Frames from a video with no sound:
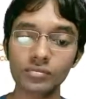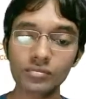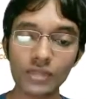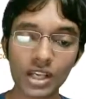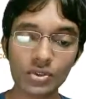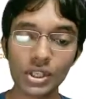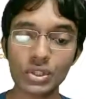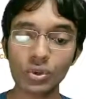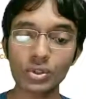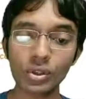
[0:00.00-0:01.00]
So it's going
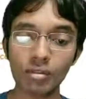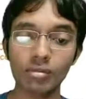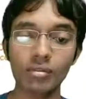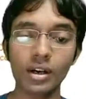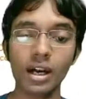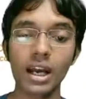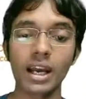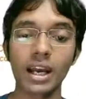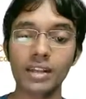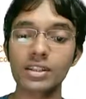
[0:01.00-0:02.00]
to give
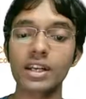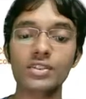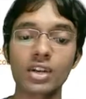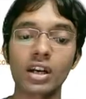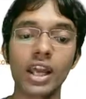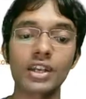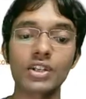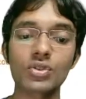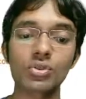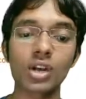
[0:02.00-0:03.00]
another external ID to
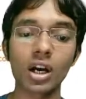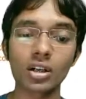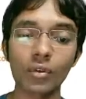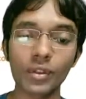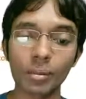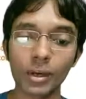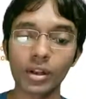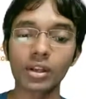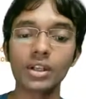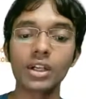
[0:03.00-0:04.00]
the account in the middle.
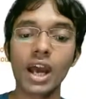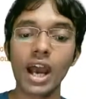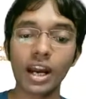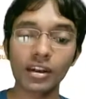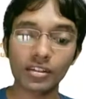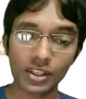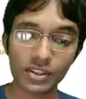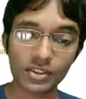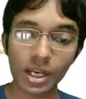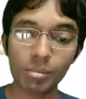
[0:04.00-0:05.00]
And this
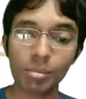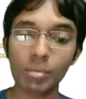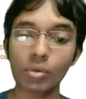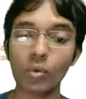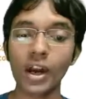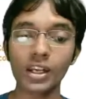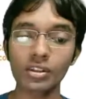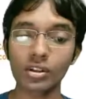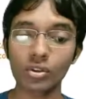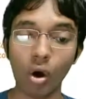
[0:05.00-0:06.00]
time, by providing the
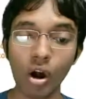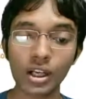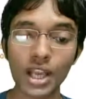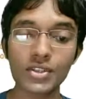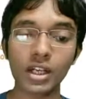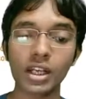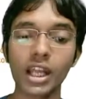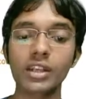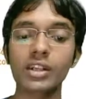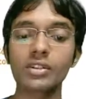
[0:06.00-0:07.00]
wrong external ID,
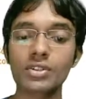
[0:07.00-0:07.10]
this is